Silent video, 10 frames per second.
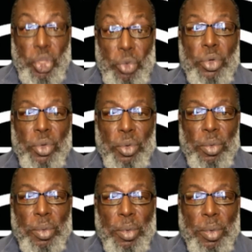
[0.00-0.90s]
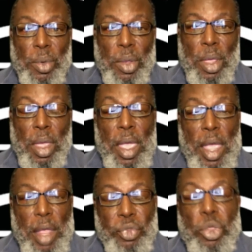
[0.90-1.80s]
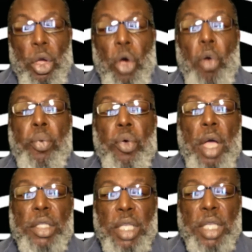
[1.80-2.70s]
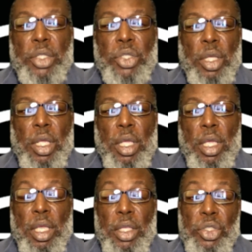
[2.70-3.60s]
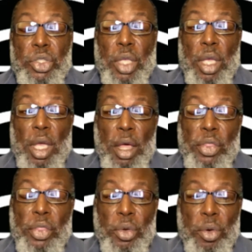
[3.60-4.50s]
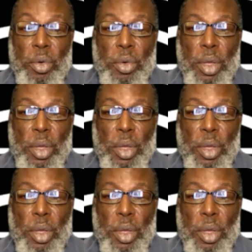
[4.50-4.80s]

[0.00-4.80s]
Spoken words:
do. And through the whole process, his other